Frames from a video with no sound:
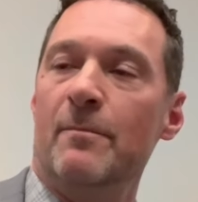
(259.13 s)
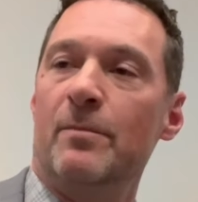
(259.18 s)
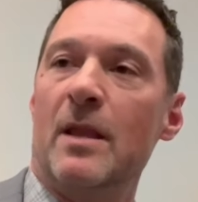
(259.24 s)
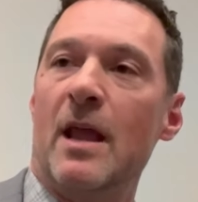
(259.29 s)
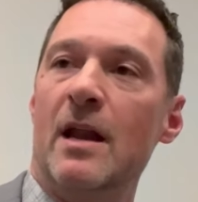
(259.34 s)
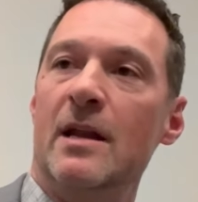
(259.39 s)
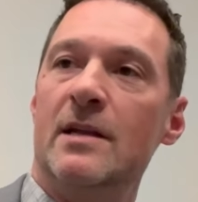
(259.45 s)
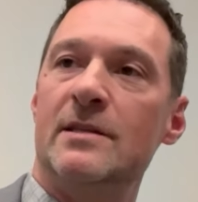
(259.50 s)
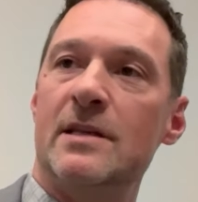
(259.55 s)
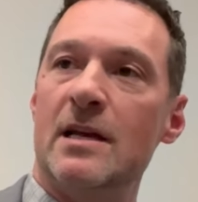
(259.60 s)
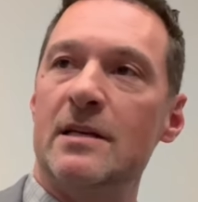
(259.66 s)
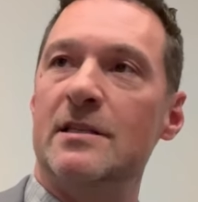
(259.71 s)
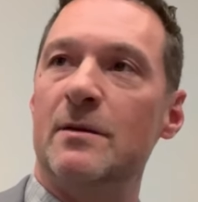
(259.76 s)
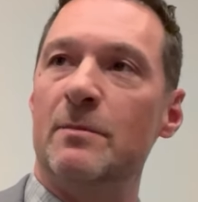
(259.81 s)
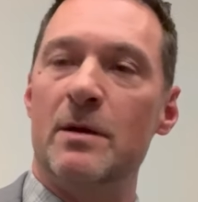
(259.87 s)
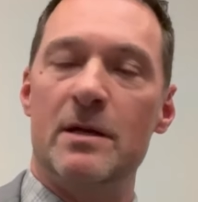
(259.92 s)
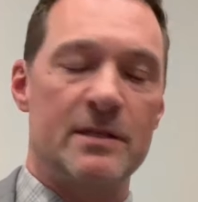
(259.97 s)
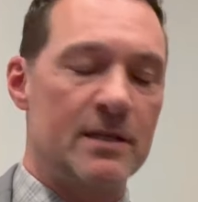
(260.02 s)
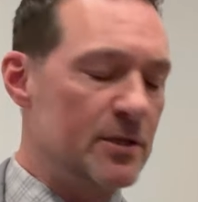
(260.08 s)
And he says to
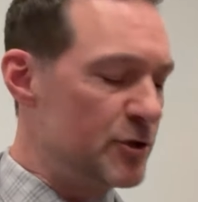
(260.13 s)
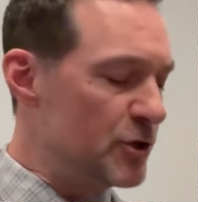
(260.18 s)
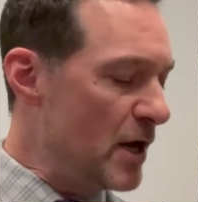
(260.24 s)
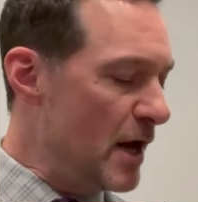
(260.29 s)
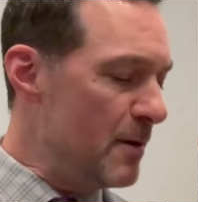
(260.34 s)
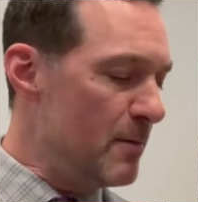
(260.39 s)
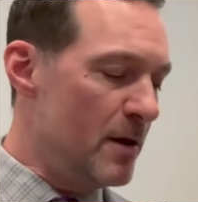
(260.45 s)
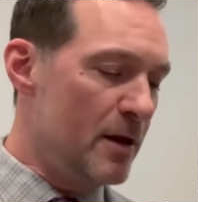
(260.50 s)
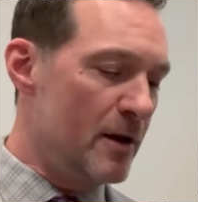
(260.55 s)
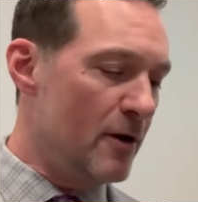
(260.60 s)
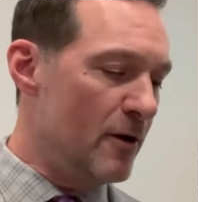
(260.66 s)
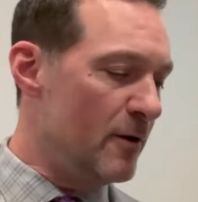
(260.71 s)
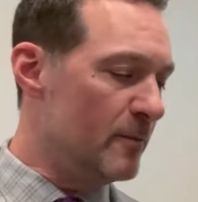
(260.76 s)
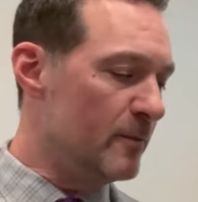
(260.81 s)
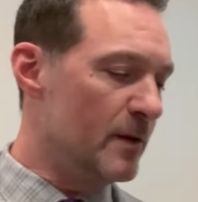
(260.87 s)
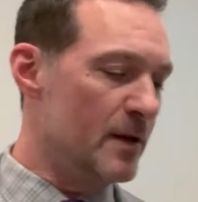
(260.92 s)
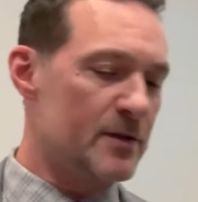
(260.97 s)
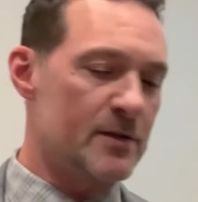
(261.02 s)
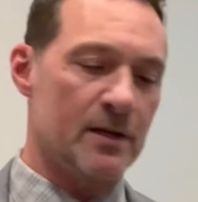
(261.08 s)
me, he says, Jaime, you know,
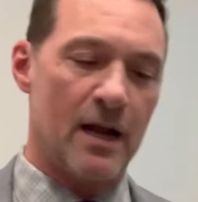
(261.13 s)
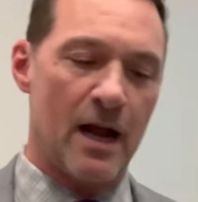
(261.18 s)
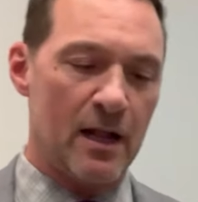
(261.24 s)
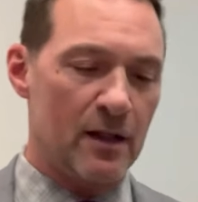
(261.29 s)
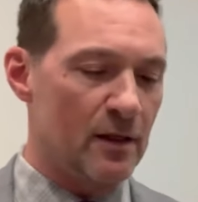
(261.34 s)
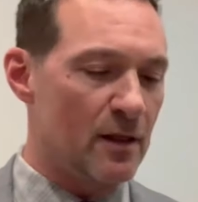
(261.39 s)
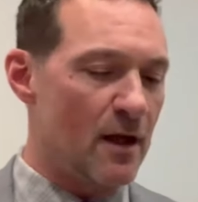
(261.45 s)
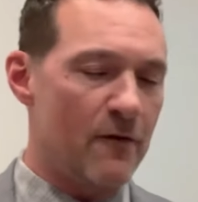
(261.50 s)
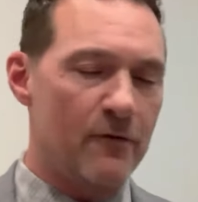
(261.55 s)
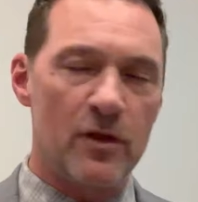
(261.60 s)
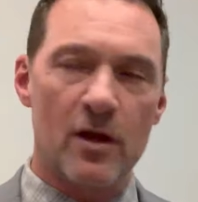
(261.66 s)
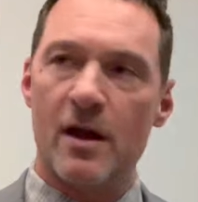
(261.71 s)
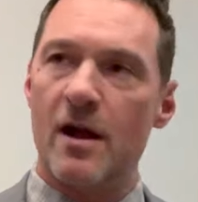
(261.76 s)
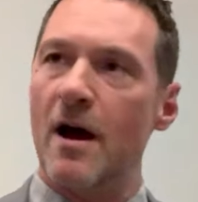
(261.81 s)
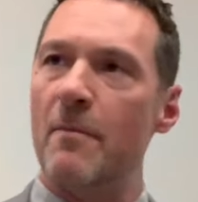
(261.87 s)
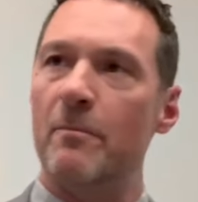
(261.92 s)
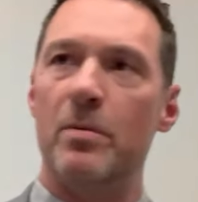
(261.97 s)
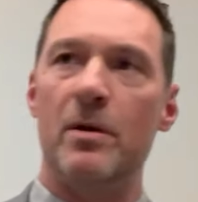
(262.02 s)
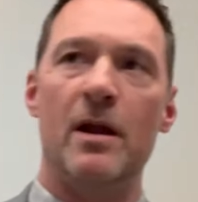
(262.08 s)
listen, I love the
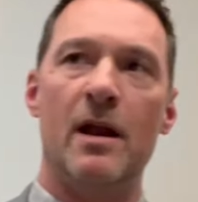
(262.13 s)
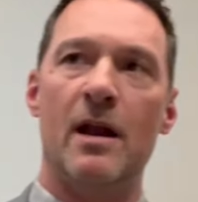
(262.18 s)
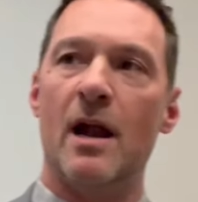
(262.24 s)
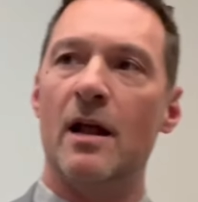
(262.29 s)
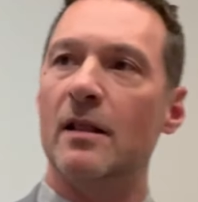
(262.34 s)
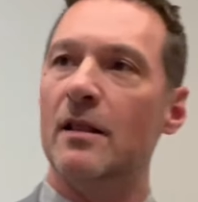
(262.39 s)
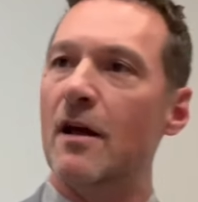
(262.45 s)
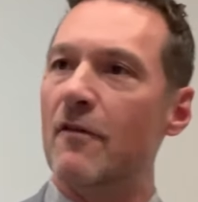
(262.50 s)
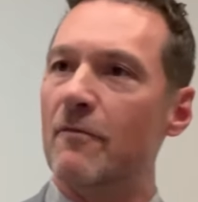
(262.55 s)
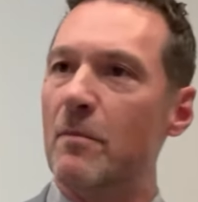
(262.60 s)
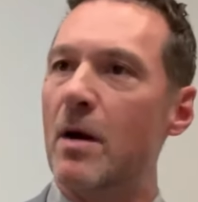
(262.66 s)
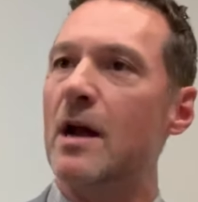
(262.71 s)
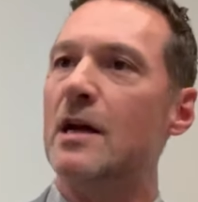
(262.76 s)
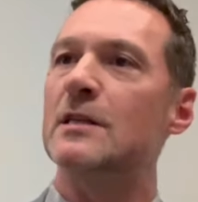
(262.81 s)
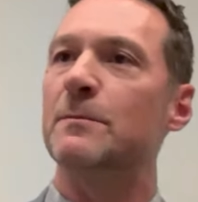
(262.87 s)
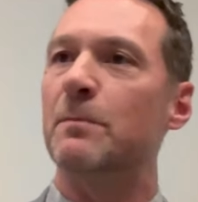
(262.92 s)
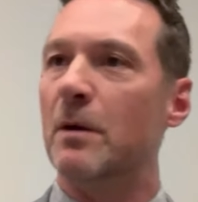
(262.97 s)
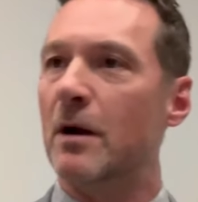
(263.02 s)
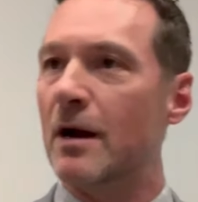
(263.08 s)
company and I love my
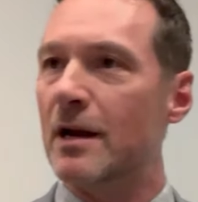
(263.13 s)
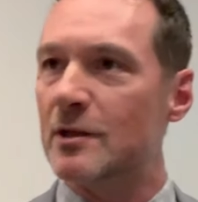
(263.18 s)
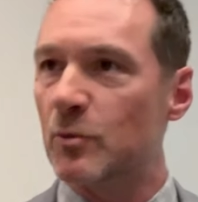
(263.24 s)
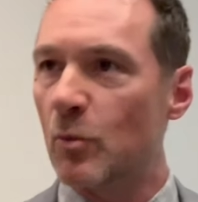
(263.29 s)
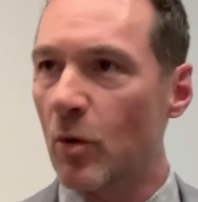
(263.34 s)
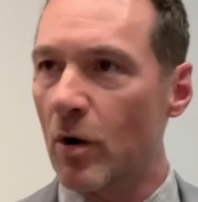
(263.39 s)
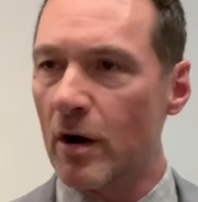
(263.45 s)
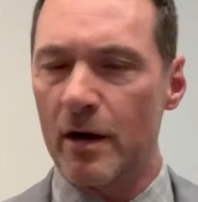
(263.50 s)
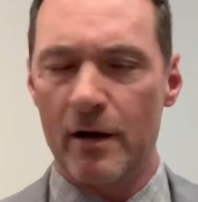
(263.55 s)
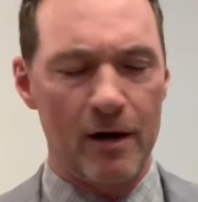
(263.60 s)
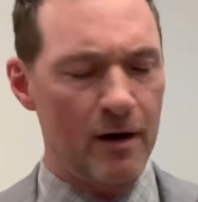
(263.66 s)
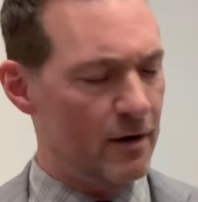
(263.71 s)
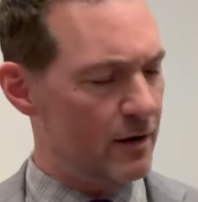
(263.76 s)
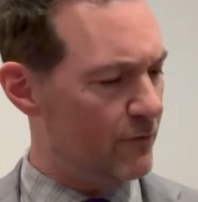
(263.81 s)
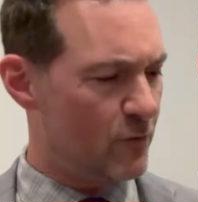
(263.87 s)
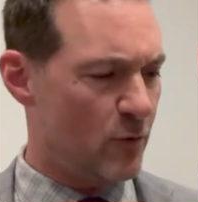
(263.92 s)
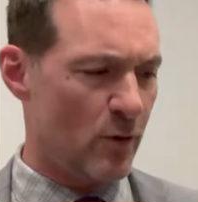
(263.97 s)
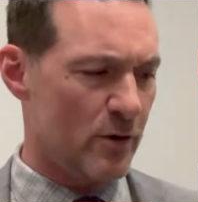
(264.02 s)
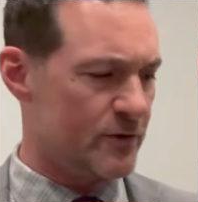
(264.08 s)
experience working here. And
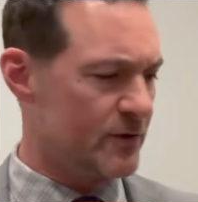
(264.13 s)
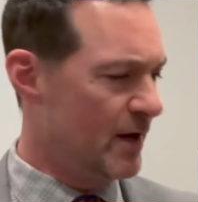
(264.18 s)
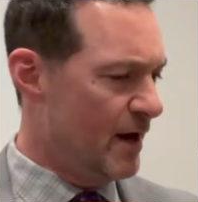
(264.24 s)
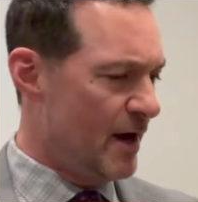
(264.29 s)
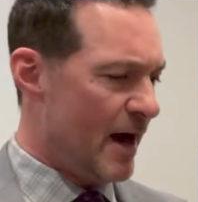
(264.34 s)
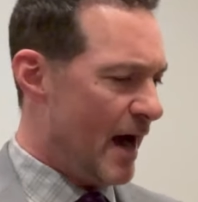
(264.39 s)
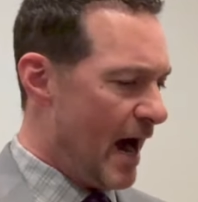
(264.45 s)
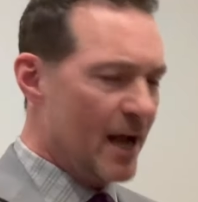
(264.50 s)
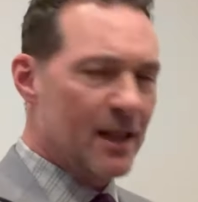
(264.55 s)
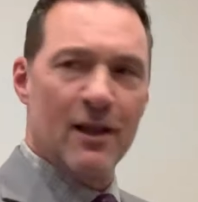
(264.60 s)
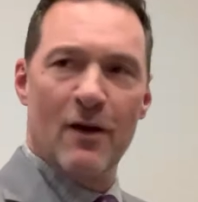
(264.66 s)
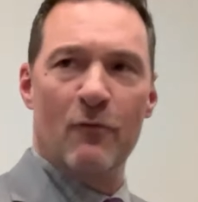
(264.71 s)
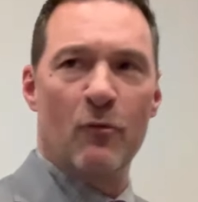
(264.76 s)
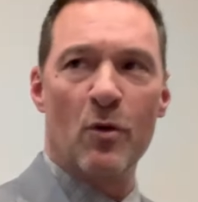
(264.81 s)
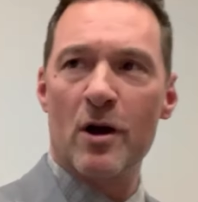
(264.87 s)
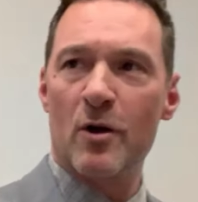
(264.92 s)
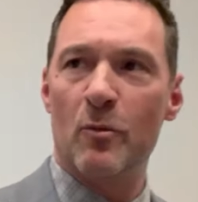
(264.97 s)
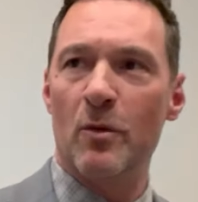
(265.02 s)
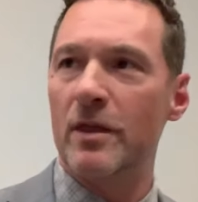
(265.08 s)
of course, I love
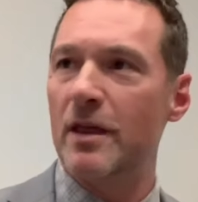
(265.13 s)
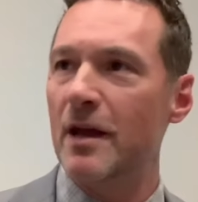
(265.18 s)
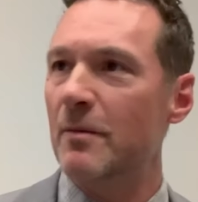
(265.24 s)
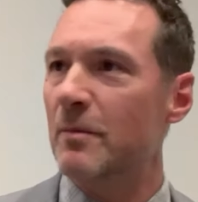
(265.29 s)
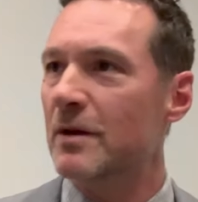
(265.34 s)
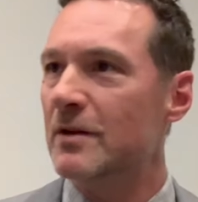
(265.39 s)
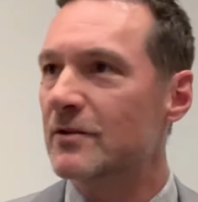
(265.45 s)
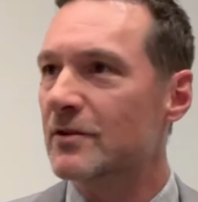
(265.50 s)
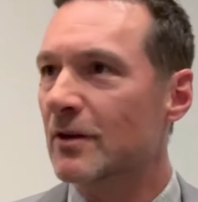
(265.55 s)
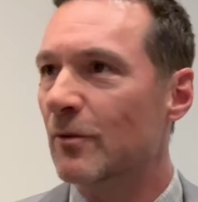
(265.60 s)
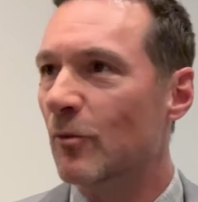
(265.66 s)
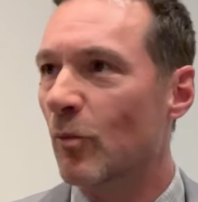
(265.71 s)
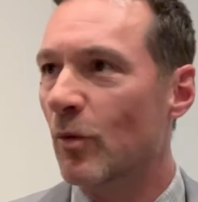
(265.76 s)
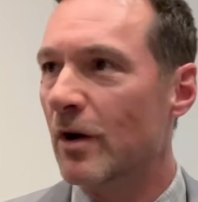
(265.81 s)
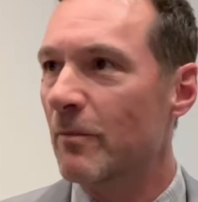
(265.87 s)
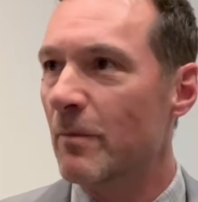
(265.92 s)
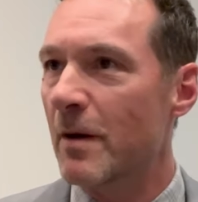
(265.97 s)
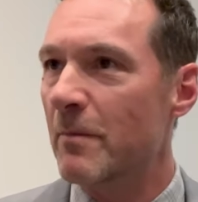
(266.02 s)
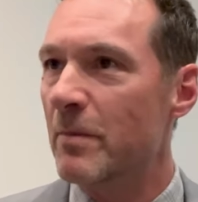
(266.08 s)
working with him. He's a, one
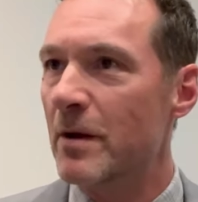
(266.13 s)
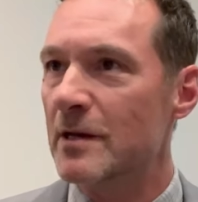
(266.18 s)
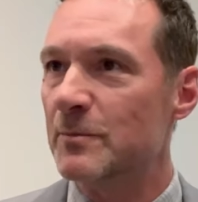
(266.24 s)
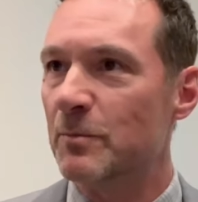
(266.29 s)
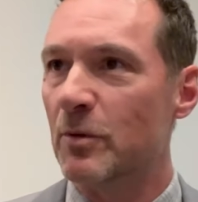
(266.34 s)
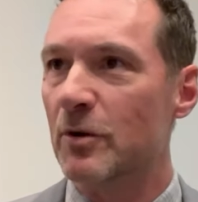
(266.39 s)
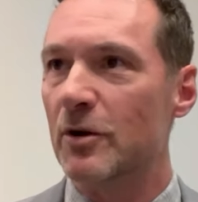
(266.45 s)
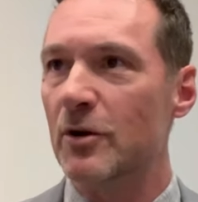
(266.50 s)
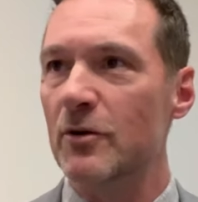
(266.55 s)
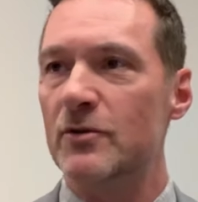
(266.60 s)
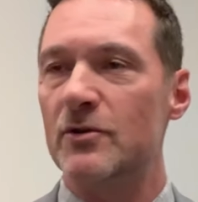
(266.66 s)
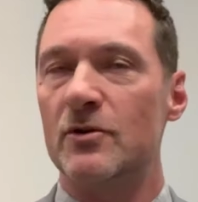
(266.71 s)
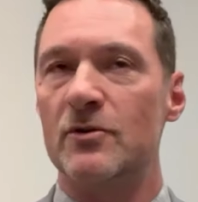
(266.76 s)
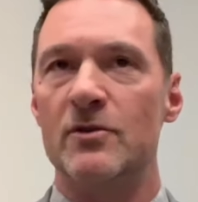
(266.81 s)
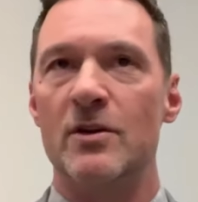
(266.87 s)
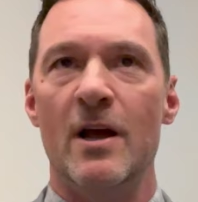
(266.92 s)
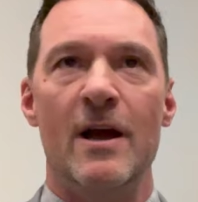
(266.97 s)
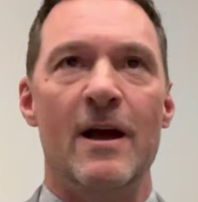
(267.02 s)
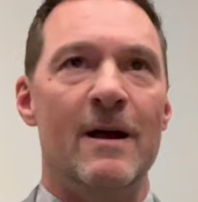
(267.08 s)
of my best producers.